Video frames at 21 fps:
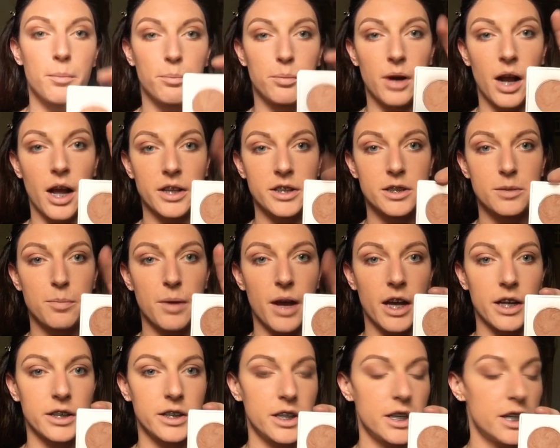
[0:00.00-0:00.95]
Bronze
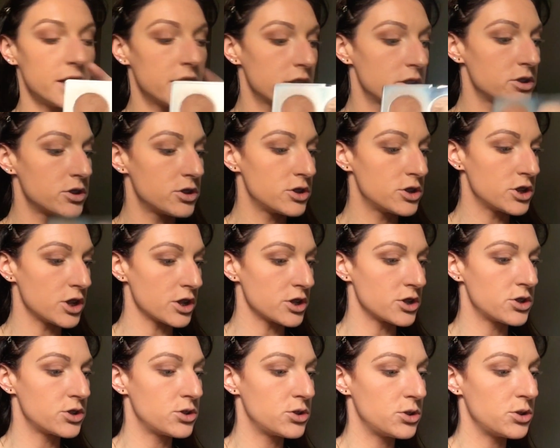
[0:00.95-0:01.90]
Bondi
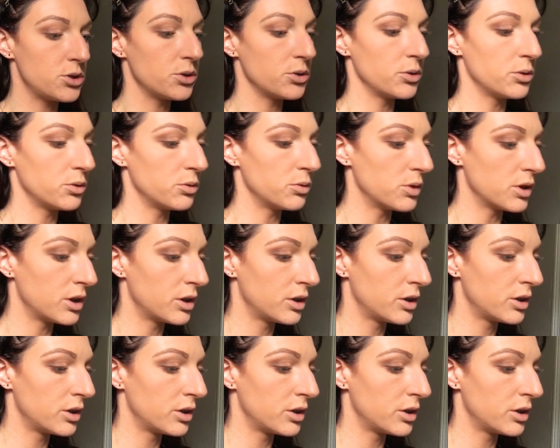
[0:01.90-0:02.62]
just to